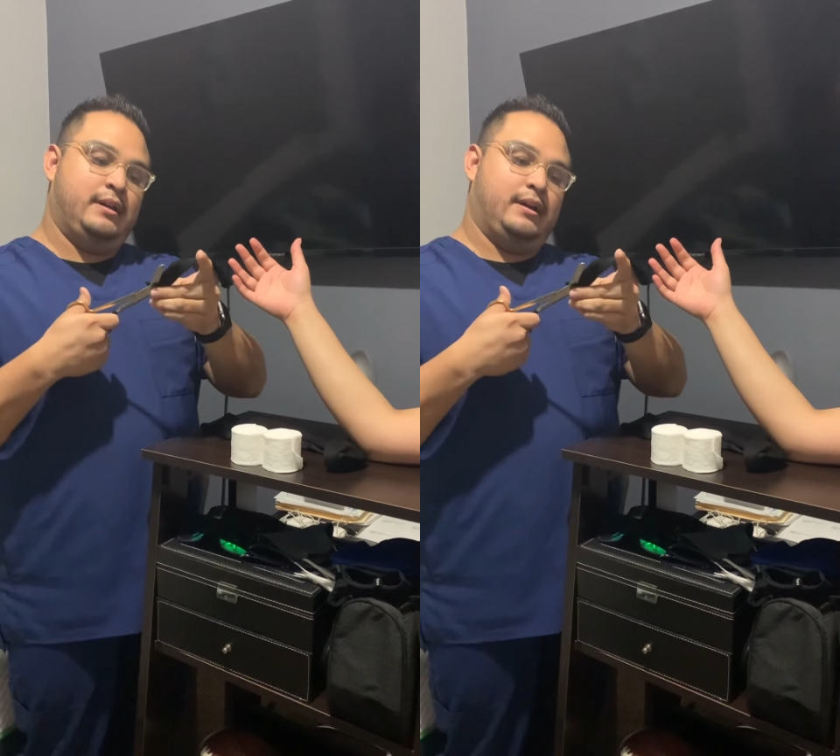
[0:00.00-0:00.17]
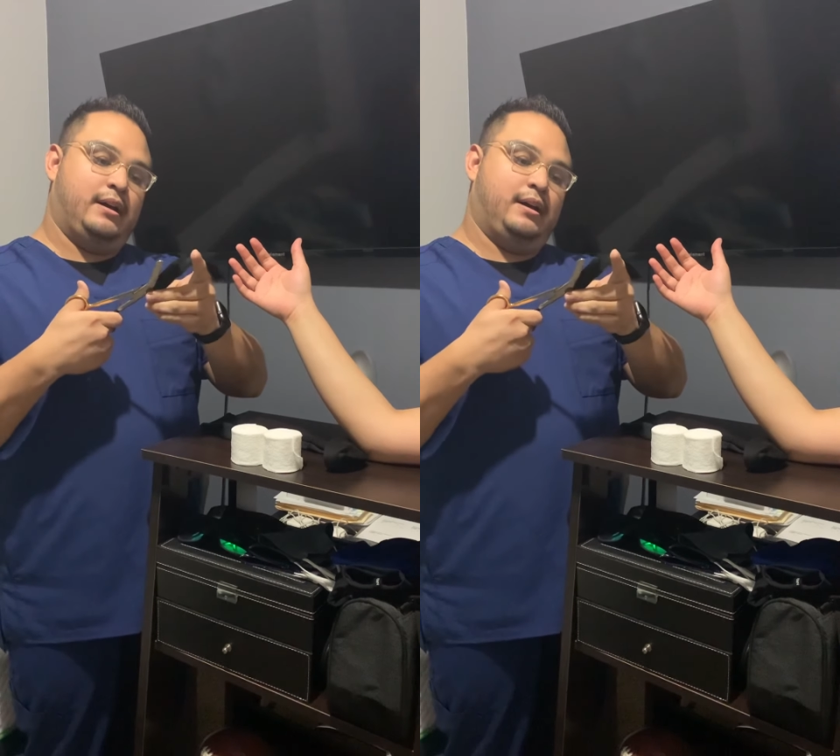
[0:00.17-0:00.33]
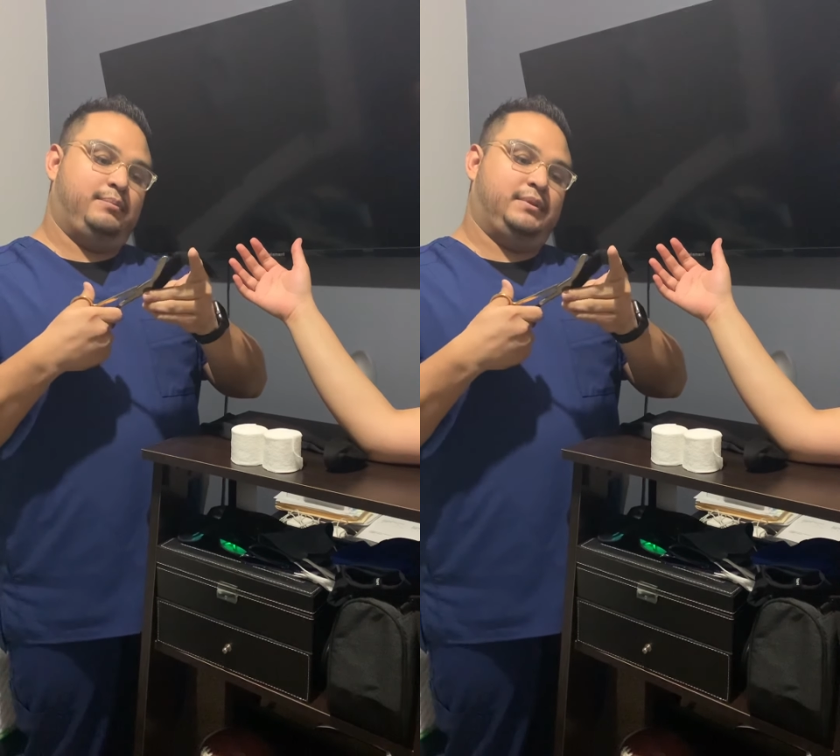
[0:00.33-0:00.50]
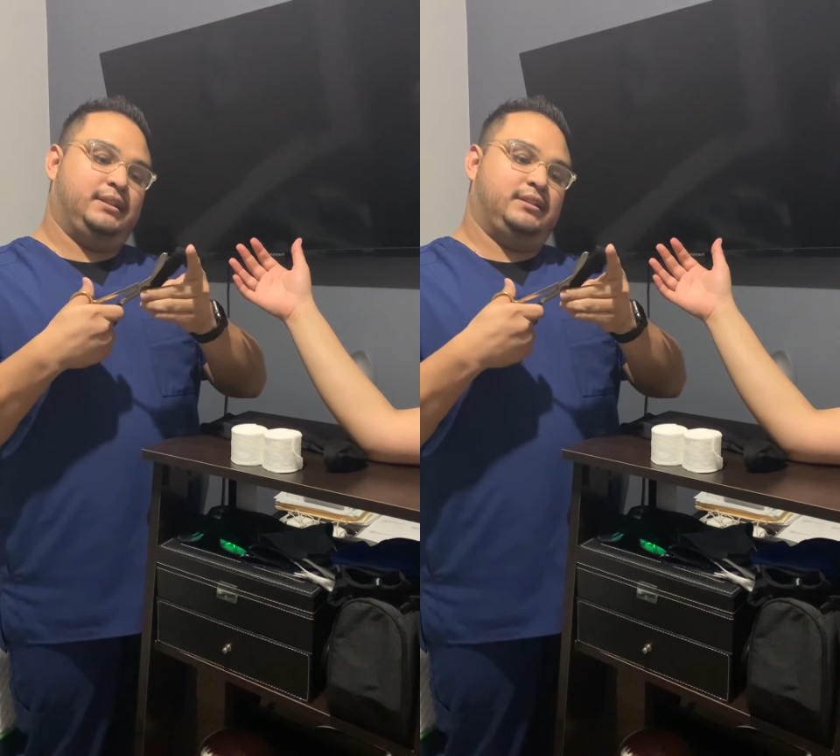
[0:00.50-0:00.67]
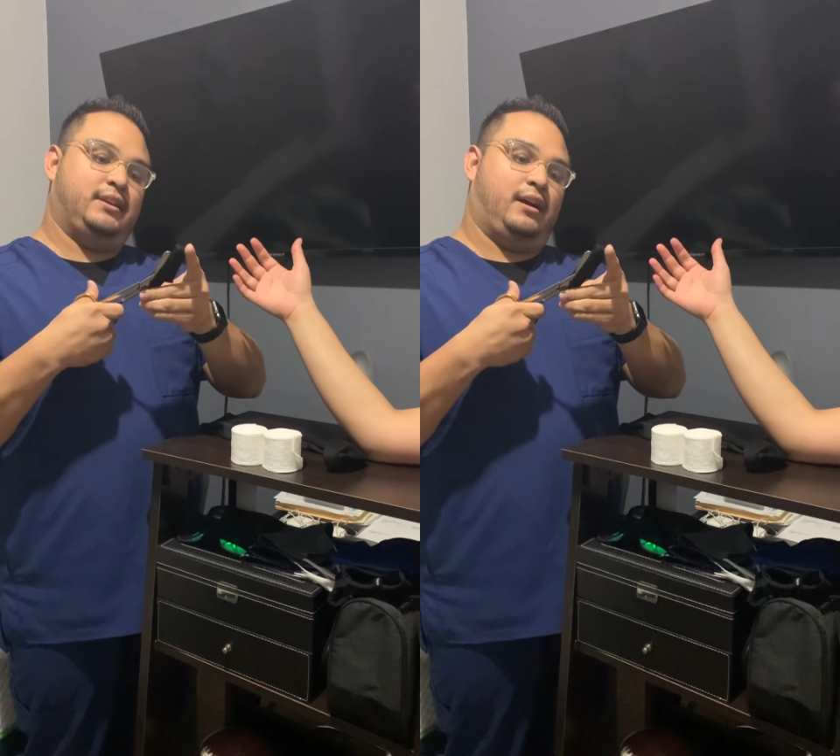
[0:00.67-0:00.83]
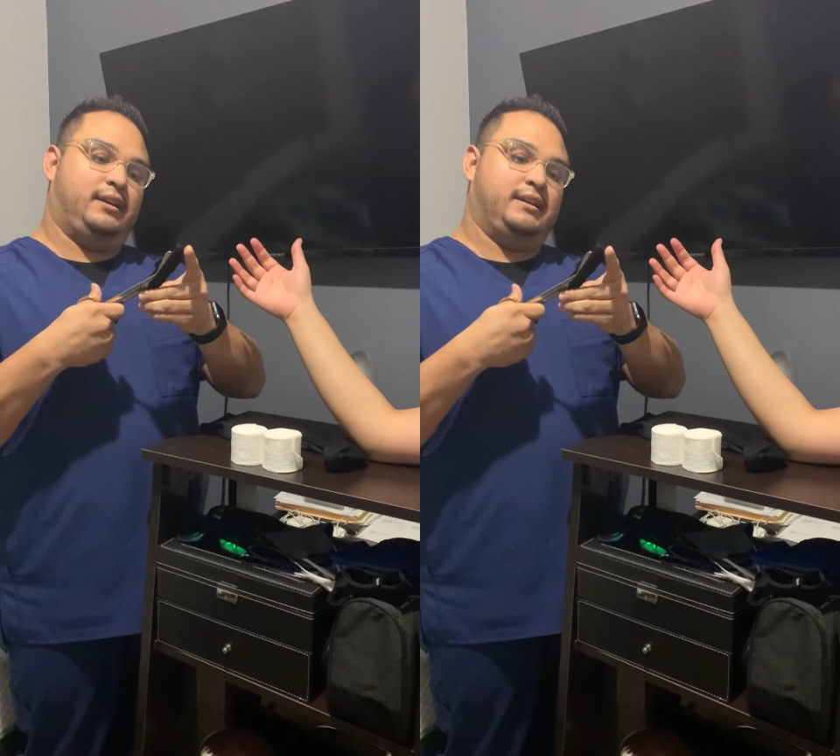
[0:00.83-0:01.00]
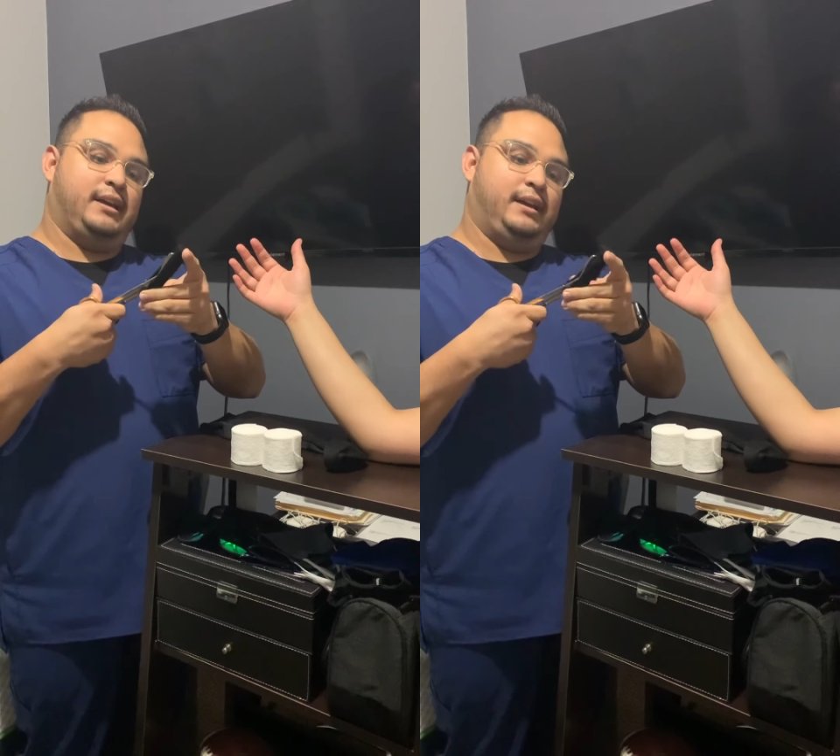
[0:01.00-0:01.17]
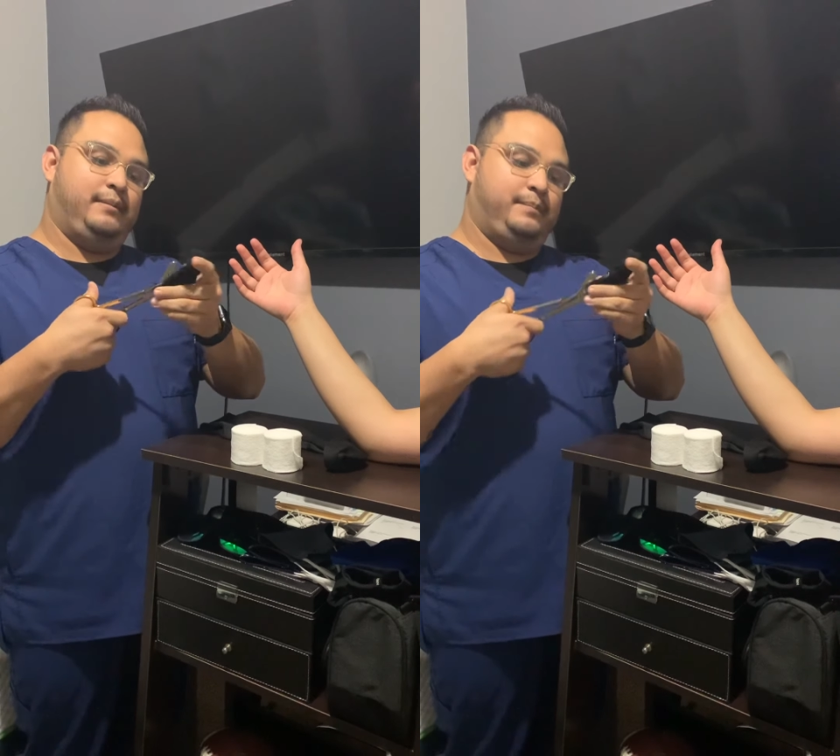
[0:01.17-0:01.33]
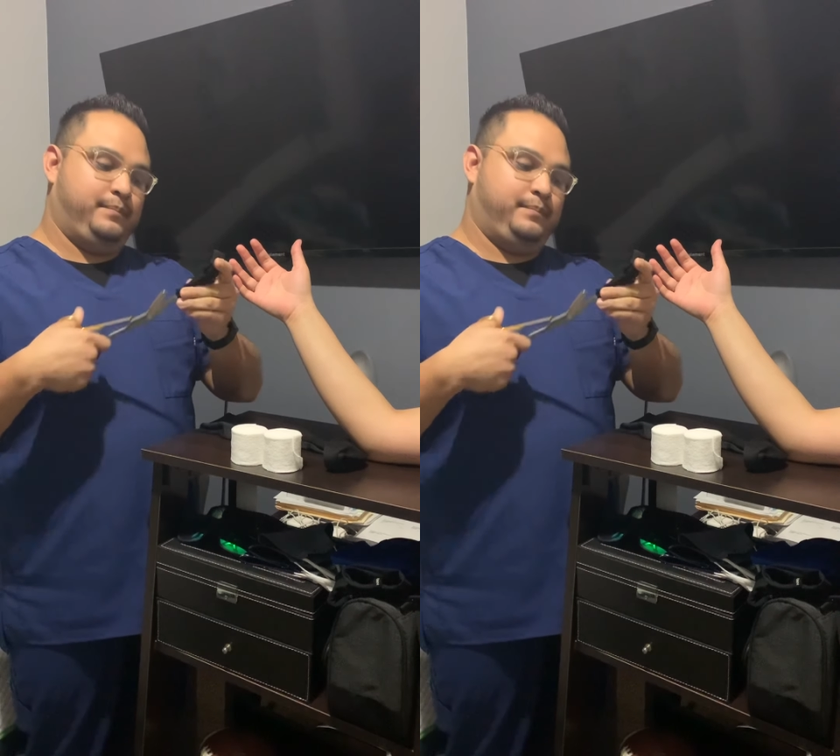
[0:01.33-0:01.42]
up the stockinette,